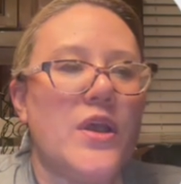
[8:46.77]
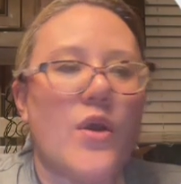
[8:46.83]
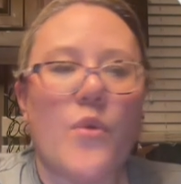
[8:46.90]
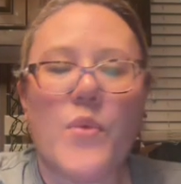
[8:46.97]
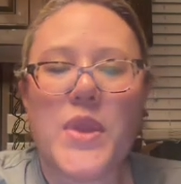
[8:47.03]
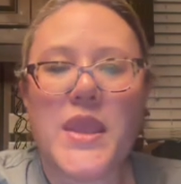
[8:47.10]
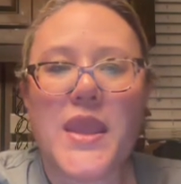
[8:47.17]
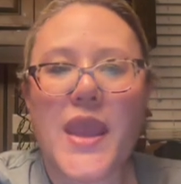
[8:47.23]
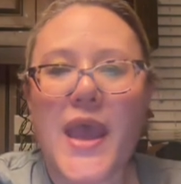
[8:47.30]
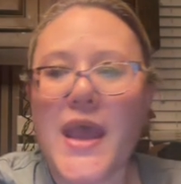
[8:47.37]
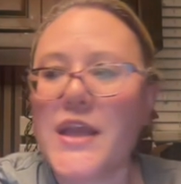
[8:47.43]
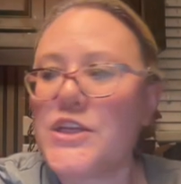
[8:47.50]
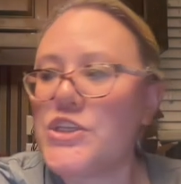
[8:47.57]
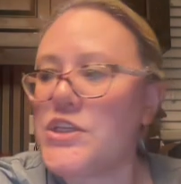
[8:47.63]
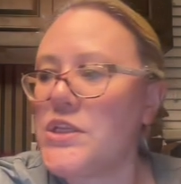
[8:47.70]
We
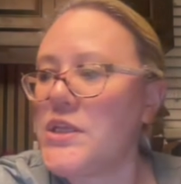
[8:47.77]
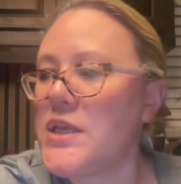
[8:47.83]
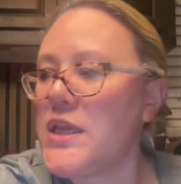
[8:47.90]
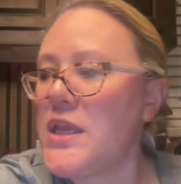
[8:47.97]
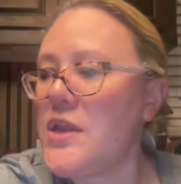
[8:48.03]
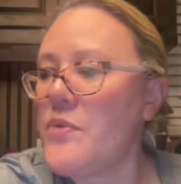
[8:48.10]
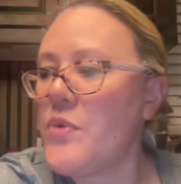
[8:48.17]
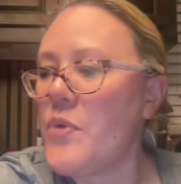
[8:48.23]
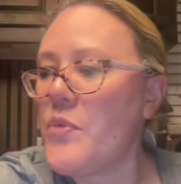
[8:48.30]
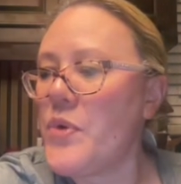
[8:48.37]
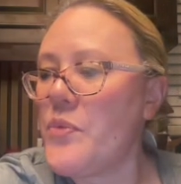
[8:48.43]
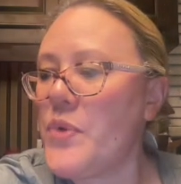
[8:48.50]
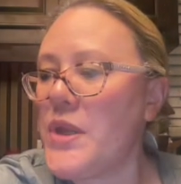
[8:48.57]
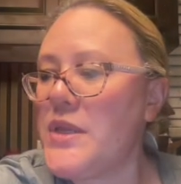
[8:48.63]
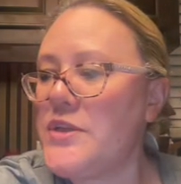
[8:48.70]
actually, what we'll
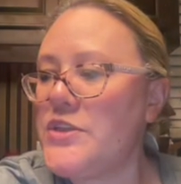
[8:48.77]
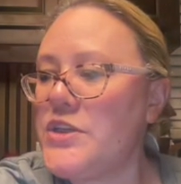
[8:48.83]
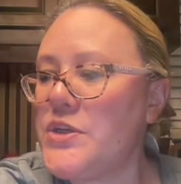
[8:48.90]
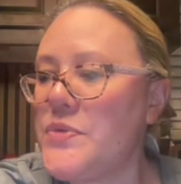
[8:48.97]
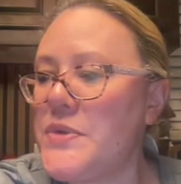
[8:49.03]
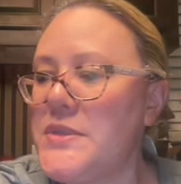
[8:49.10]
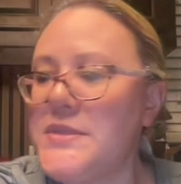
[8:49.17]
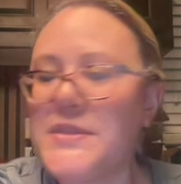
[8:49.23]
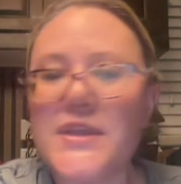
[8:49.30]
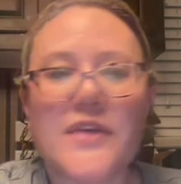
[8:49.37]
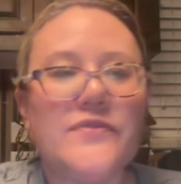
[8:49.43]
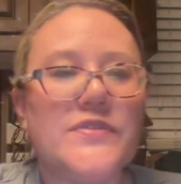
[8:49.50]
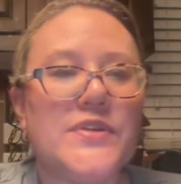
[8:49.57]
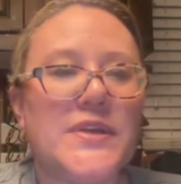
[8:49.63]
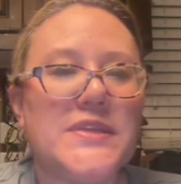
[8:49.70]
want to do and
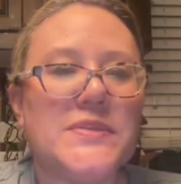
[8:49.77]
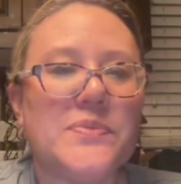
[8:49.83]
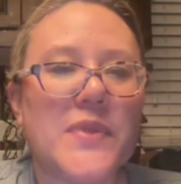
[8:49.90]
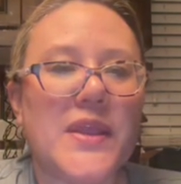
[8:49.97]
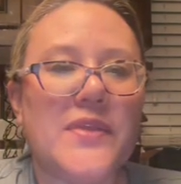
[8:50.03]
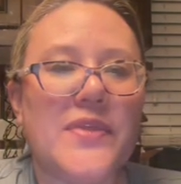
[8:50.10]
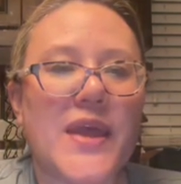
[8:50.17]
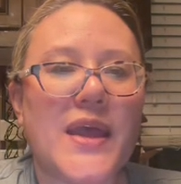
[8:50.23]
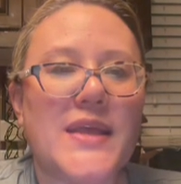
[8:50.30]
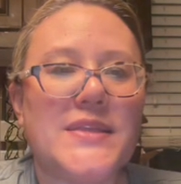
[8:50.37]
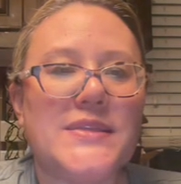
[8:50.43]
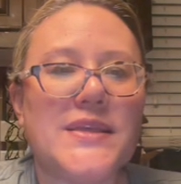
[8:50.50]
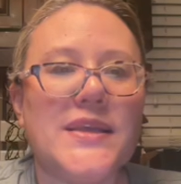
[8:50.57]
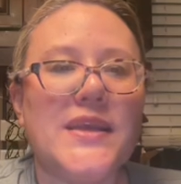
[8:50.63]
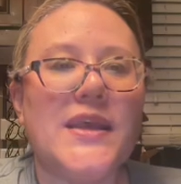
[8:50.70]
stuff to explain
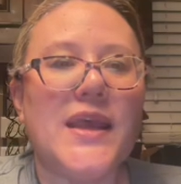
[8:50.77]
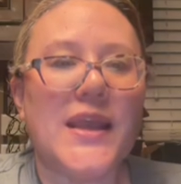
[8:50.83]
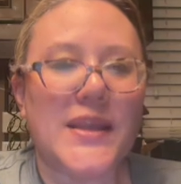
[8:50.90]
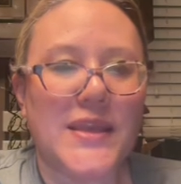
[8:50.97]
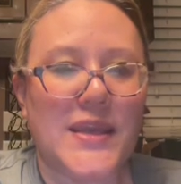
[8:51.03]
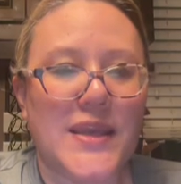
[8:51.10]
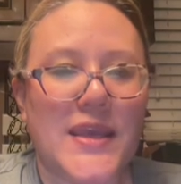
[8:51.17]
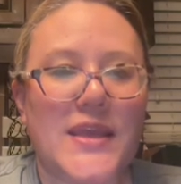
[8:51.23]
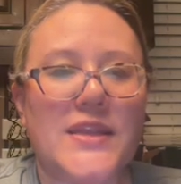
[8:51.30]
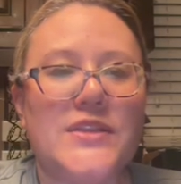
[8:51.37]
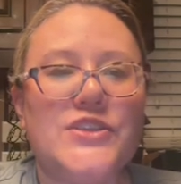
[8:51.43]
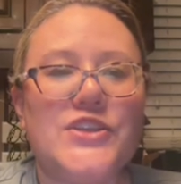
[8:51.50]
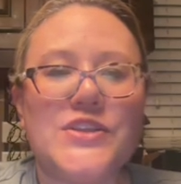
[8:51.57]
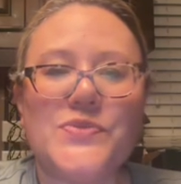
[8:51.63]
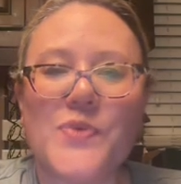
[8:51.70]
that again,
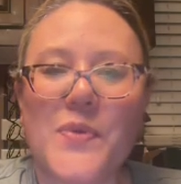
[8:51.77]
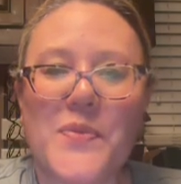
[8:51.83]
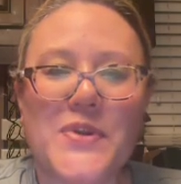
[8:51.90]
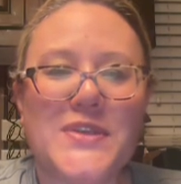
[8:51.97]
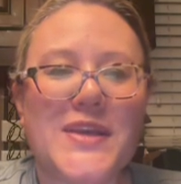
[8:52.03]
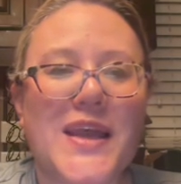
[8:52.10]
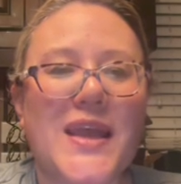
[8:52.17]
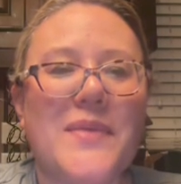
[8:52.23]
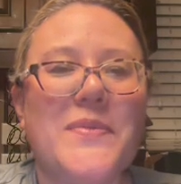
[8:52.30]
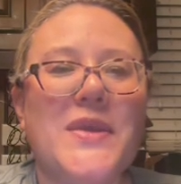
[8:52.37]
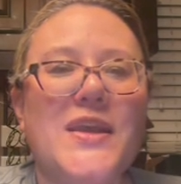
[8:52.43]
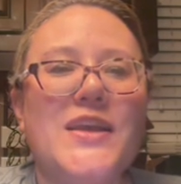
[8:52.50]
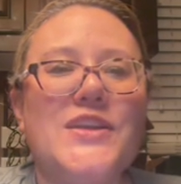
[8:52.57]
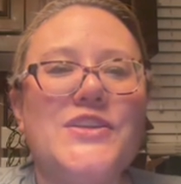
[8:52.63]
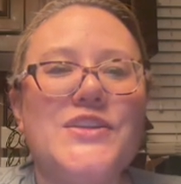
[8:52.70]
just one more time,
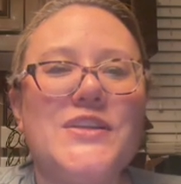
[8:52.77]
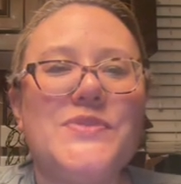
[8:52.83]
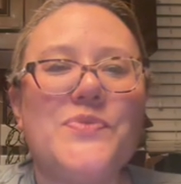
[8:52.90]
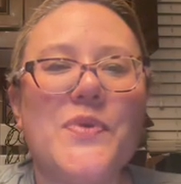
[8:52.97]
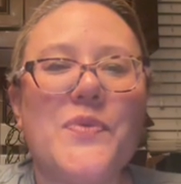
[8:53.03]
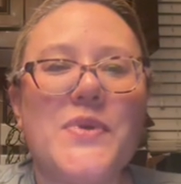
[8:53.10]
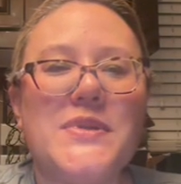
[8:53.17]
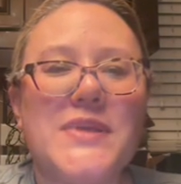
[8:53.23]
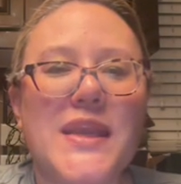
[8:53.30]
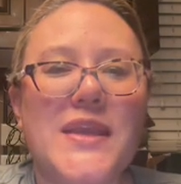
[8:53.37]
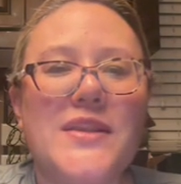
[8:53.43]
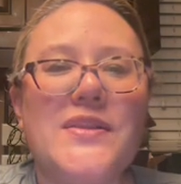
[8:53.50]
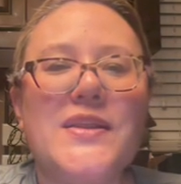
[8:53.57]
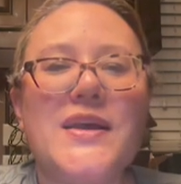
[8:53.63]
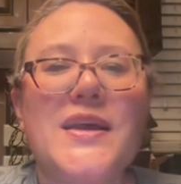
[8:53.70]
we want to
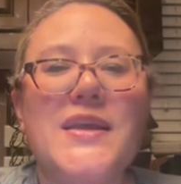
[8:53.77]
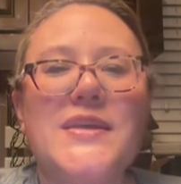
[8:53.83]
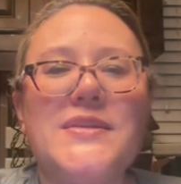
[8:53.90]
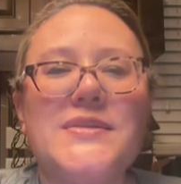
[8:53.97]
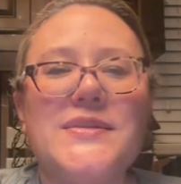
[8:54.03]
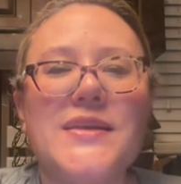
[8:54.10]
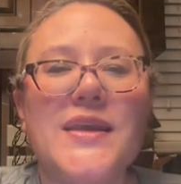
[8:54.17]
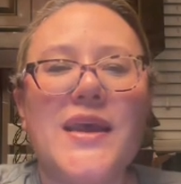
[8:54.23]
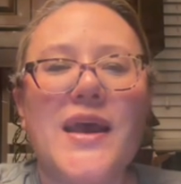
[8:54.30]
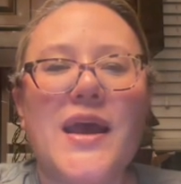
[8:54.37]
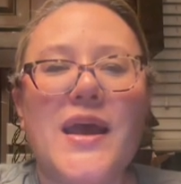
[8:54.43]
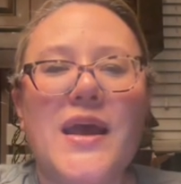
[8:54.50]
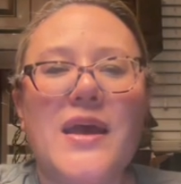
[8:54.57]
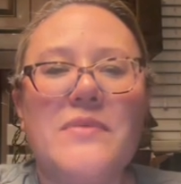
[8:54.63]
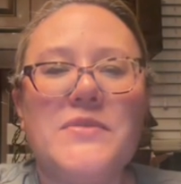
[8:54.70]
analyze,
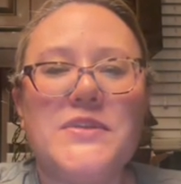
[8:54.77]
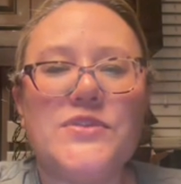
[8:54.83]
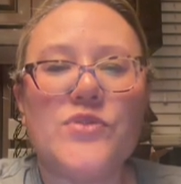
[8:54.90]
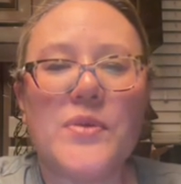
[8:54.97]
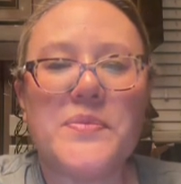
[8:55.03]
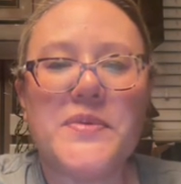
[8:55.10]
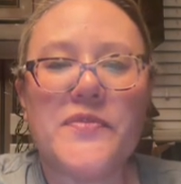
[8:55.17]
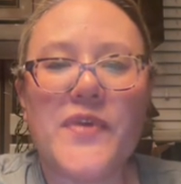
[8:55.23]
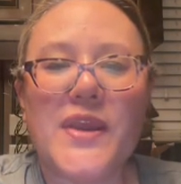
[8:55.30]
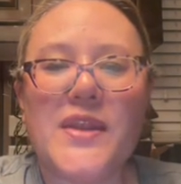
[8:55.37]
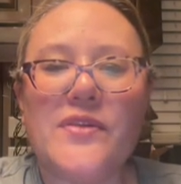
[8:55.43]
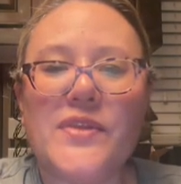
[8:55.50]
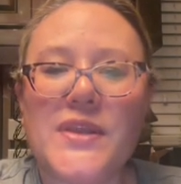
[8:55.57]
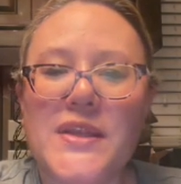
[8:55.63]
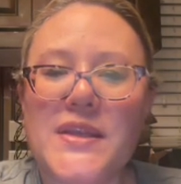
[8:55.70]
descriptive
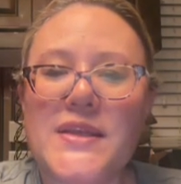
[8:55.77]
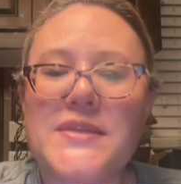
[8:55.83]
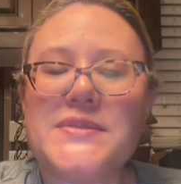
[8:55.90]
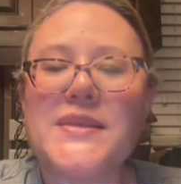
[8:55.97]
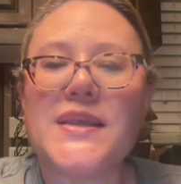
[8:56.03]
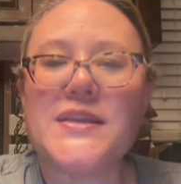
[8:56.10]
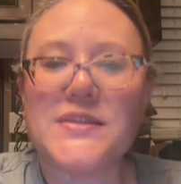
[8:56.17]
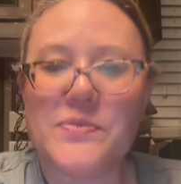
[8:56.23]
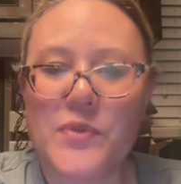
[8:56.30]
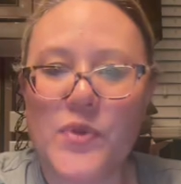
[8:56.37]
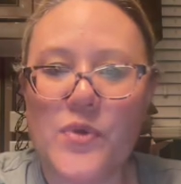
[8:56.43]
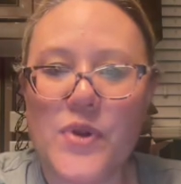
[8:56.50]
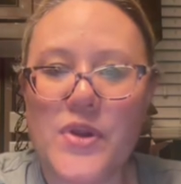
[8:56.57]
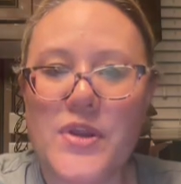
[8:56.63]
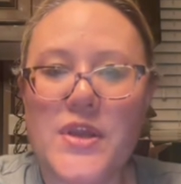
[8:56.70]
analytics,
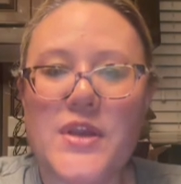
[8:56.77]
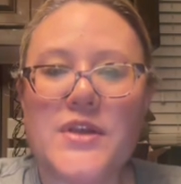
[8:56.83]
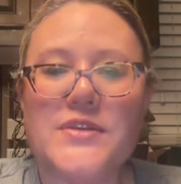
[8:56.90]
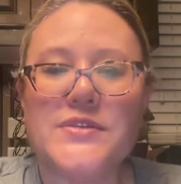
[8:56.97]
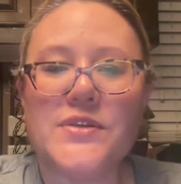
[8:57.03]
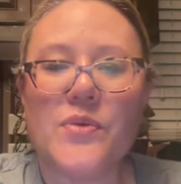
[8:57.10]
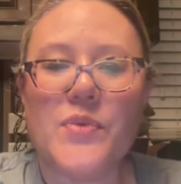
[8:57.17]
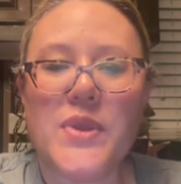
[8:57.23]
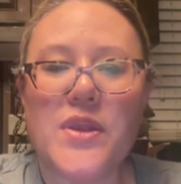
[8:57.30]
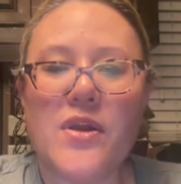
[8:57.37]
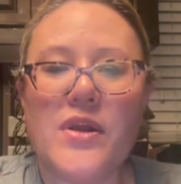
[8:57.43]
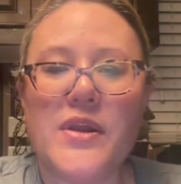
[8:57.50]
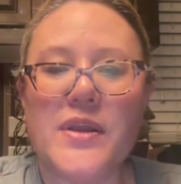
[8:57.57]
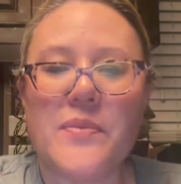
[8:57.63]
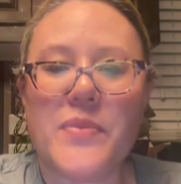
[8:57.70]
explore. So we
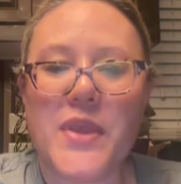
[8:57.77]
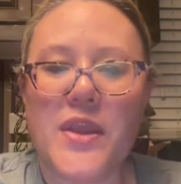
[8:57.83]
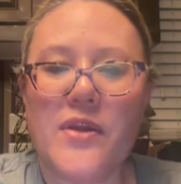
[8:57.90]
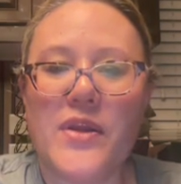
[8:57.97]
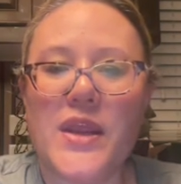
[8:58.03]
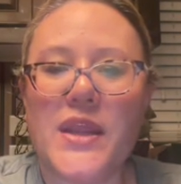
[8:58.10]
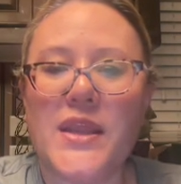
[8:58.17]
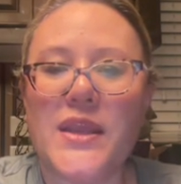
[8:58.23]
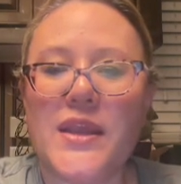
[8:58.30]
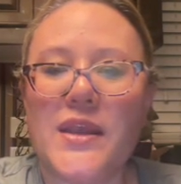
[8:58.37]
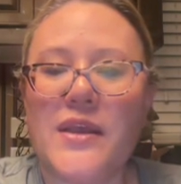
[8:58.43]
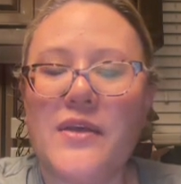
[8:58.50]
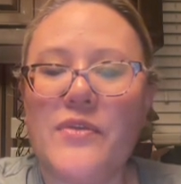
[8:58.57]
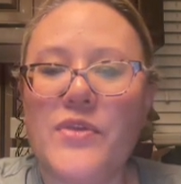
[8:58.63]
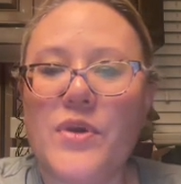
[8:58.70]
are comparing
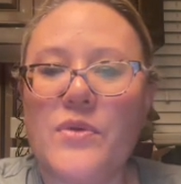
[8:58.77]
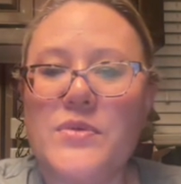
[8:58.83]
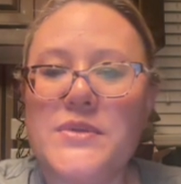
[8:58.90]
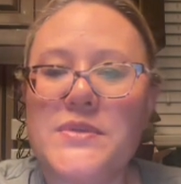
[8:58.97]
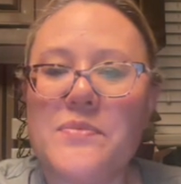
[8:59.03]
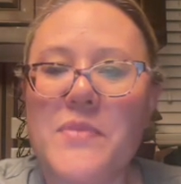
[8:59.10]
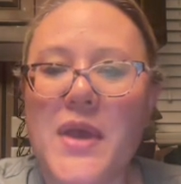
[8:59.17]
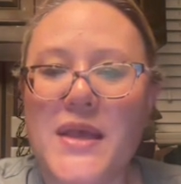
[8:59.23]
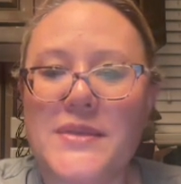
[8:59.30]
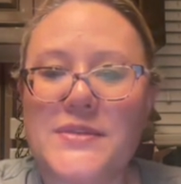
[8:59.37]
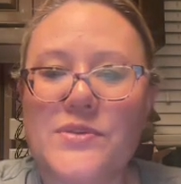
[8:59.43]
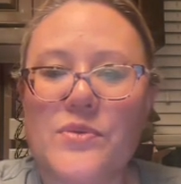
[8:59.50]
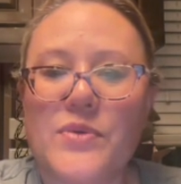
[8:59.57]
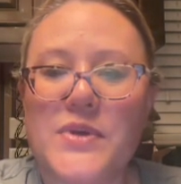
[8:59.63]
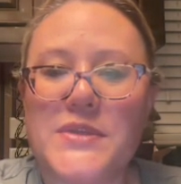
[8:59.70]
those math
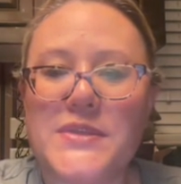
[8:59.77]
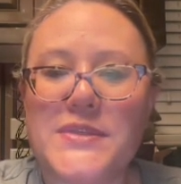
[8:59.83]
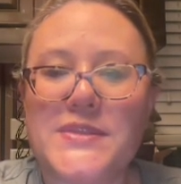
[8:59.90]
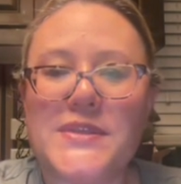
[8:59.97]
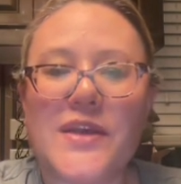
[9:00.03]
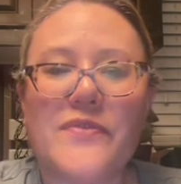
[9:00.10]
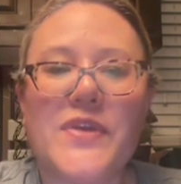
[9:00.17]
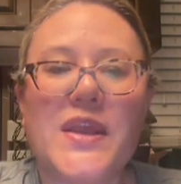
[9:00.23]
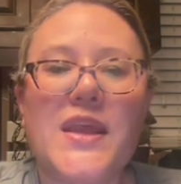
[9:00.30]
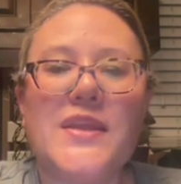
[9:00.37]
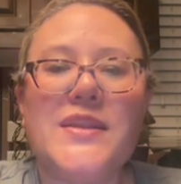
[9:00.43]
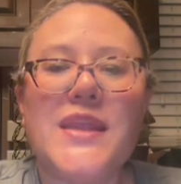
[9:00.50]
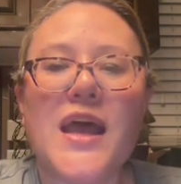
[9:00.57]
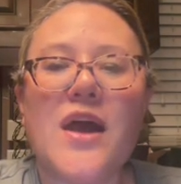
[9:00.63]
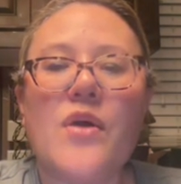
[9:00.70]
scores and stuff.
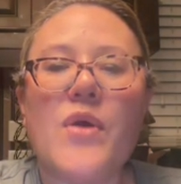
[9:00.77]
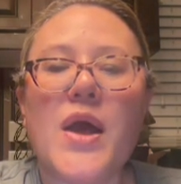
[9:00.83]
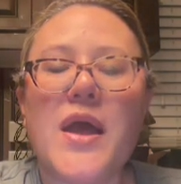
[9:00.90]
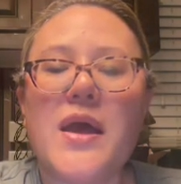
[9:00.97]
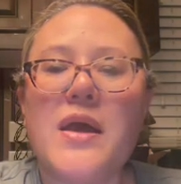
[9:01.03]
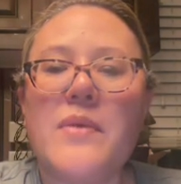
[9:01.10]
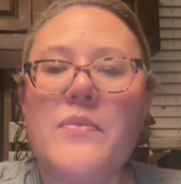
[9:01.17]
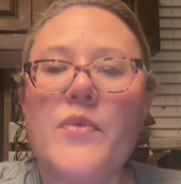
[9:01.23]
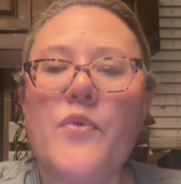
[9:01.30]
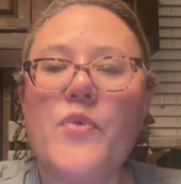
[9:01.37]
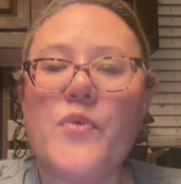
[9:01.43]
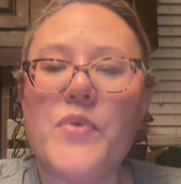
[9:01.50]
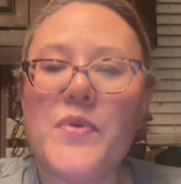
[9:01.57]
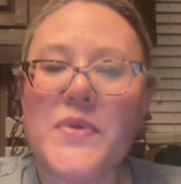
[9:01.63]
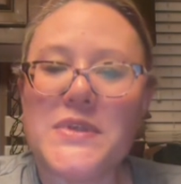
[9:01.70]
Now,
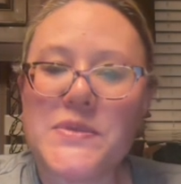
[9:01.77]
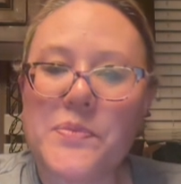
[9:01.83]
when we went to